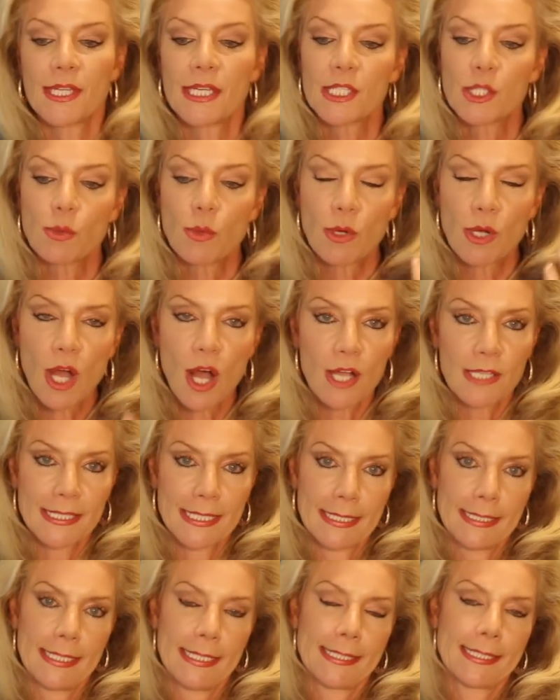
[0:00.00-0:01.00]
this will cause
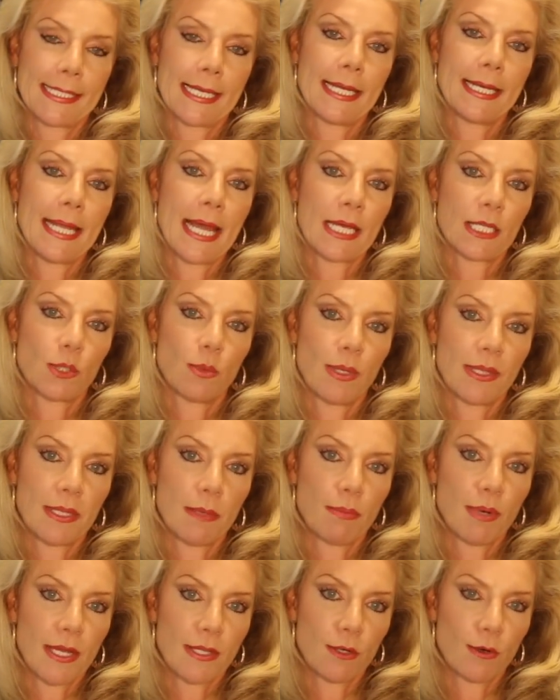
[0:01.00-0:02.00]
a disconnect with
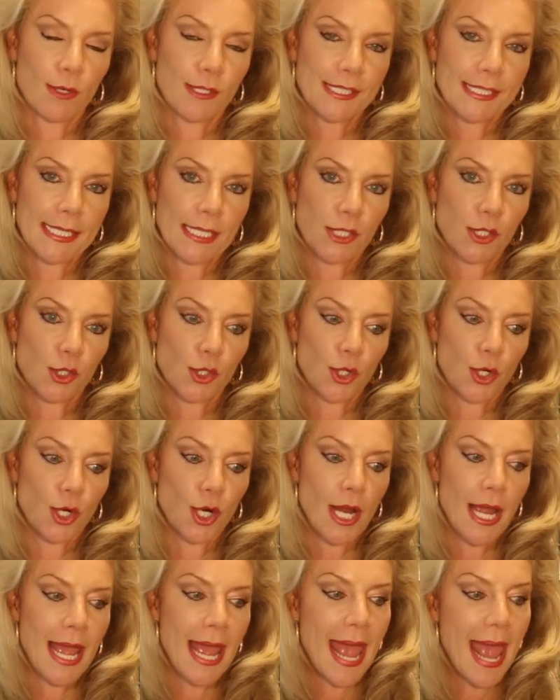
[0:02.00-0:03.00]
a brother or sister.